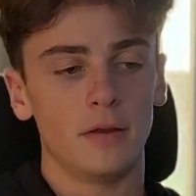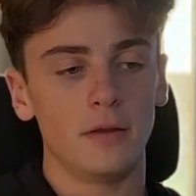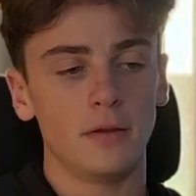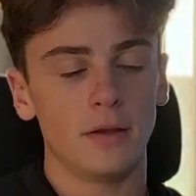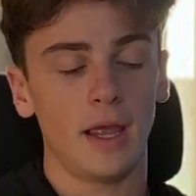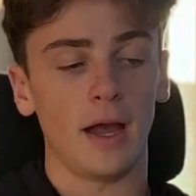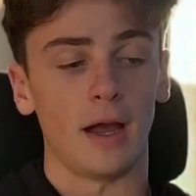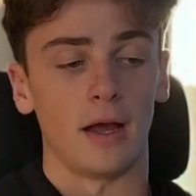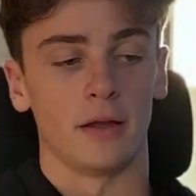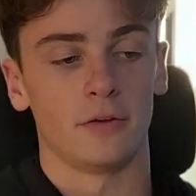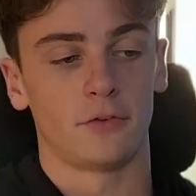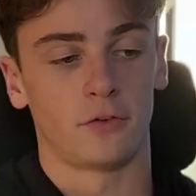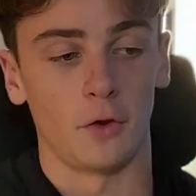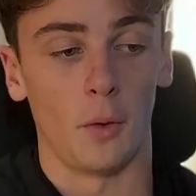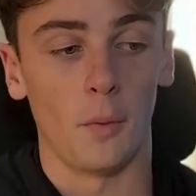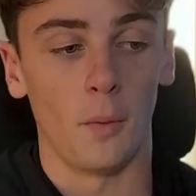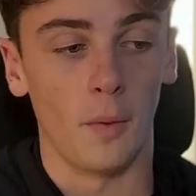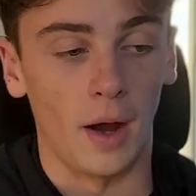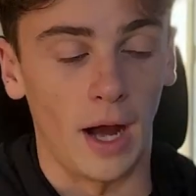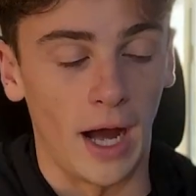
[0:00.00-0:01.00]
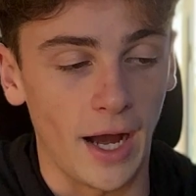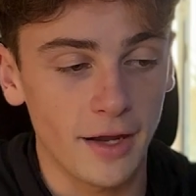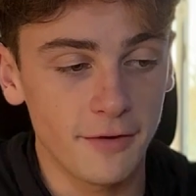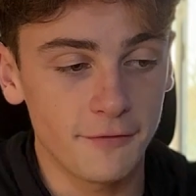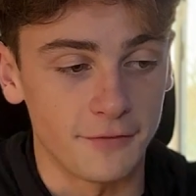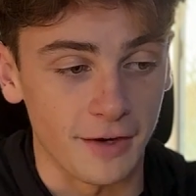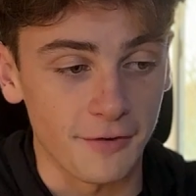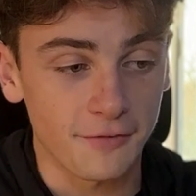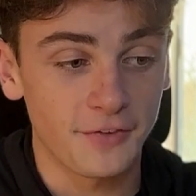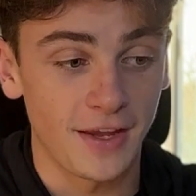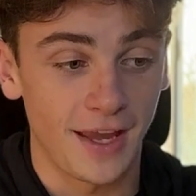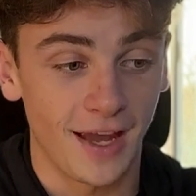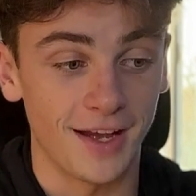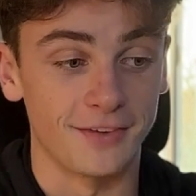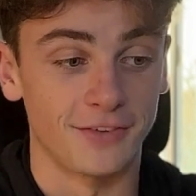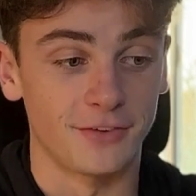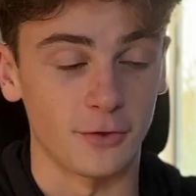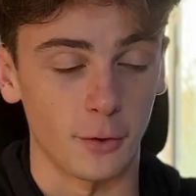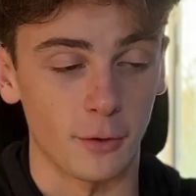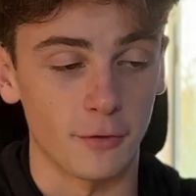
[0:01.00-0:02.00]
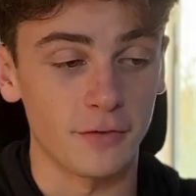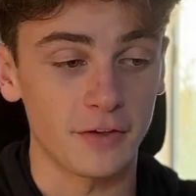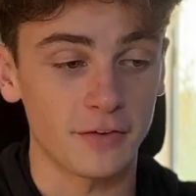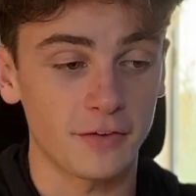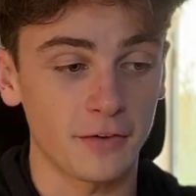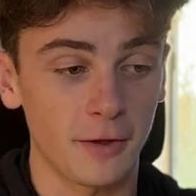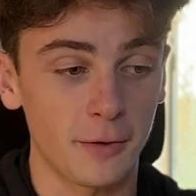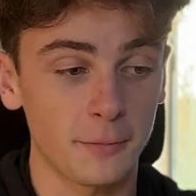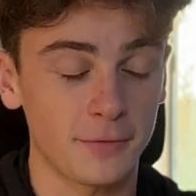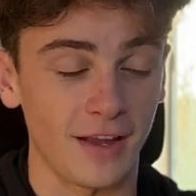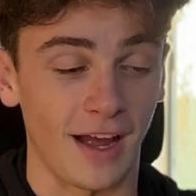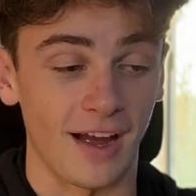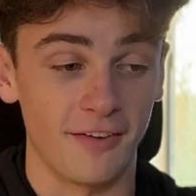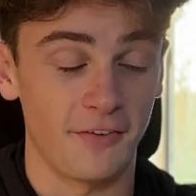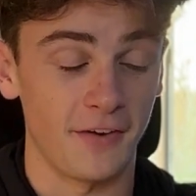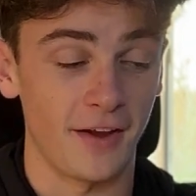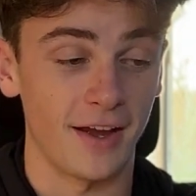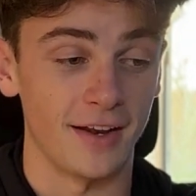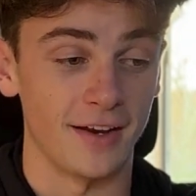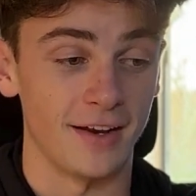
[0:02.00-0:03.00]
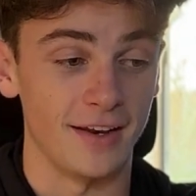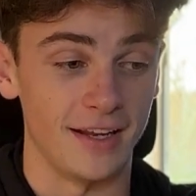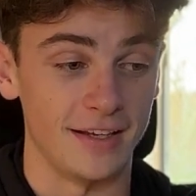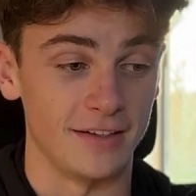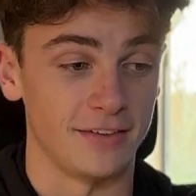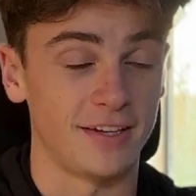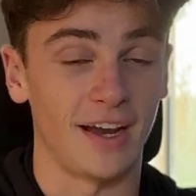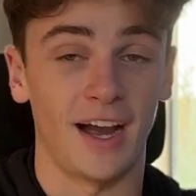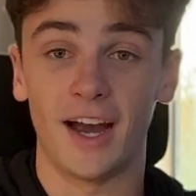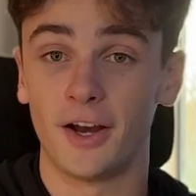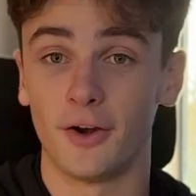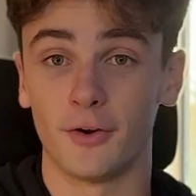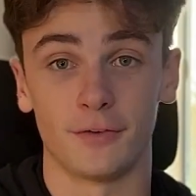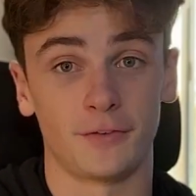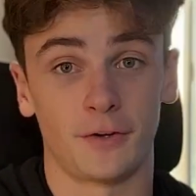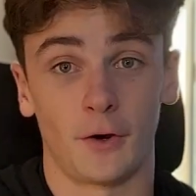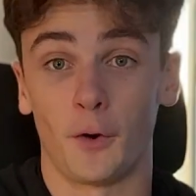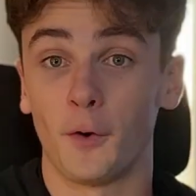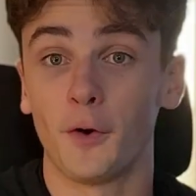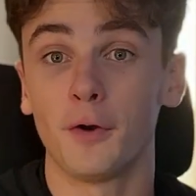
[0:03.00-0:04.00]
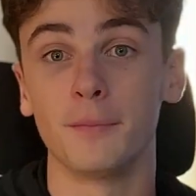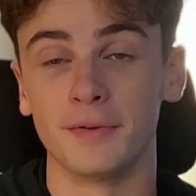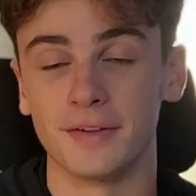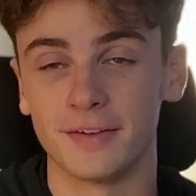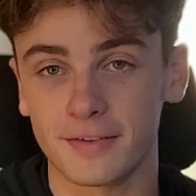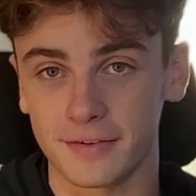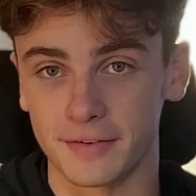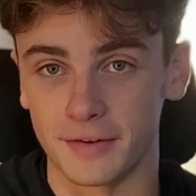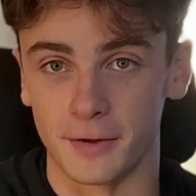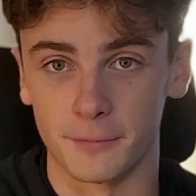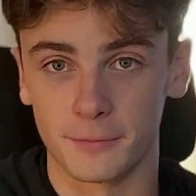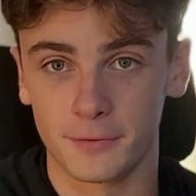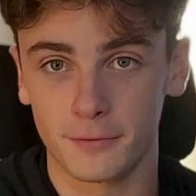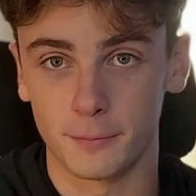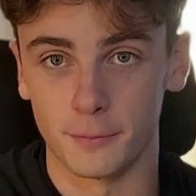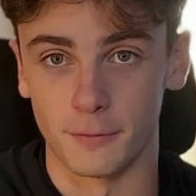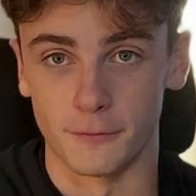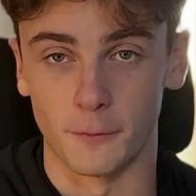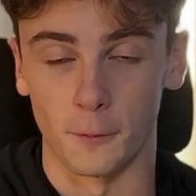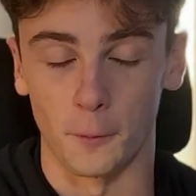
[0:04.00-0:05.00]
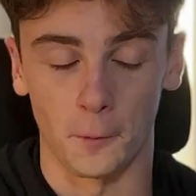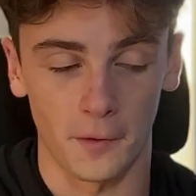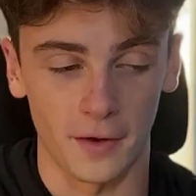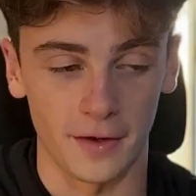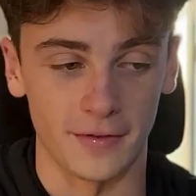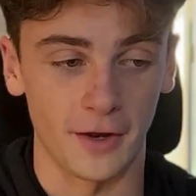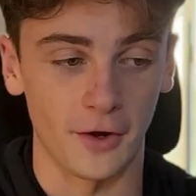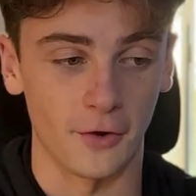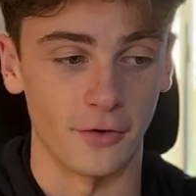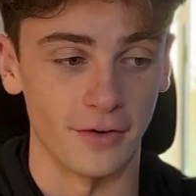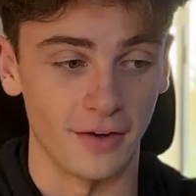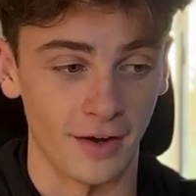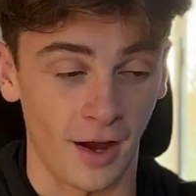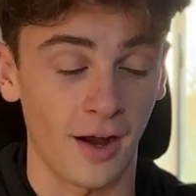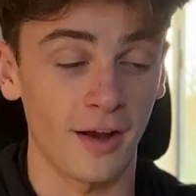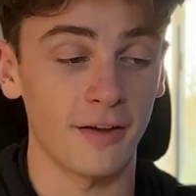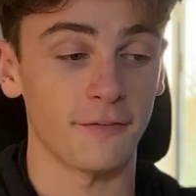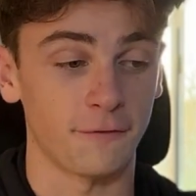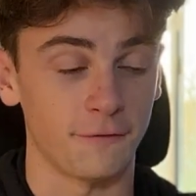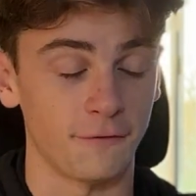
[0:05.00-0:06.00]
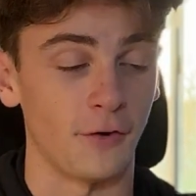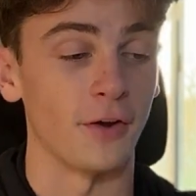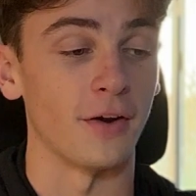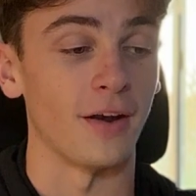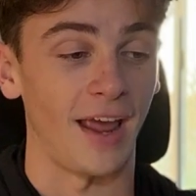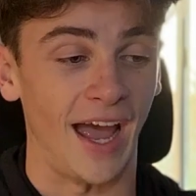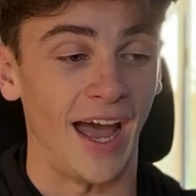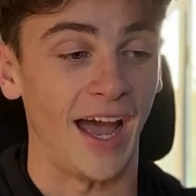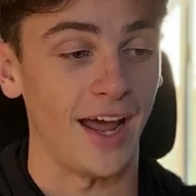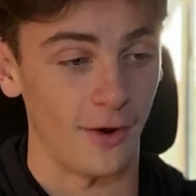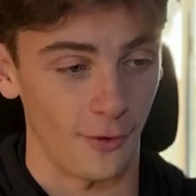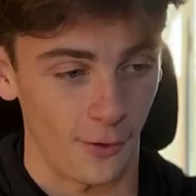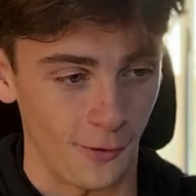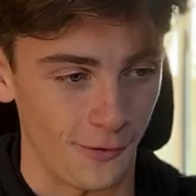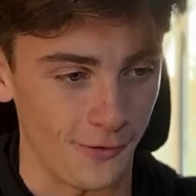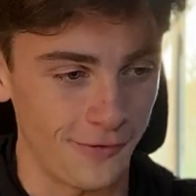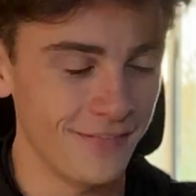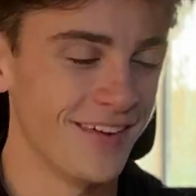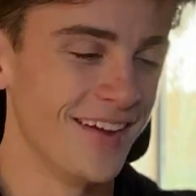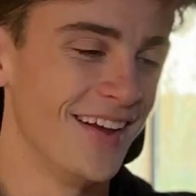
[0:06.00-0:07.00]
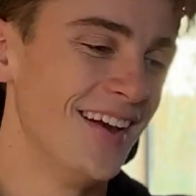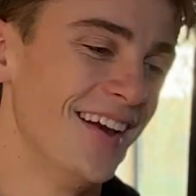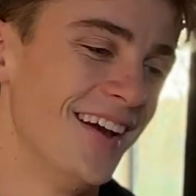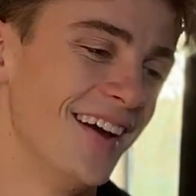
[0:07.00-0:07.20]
Yeah, so I've definitely had serving slumps. I've had entire tournament slumps before, and they are not fun at all.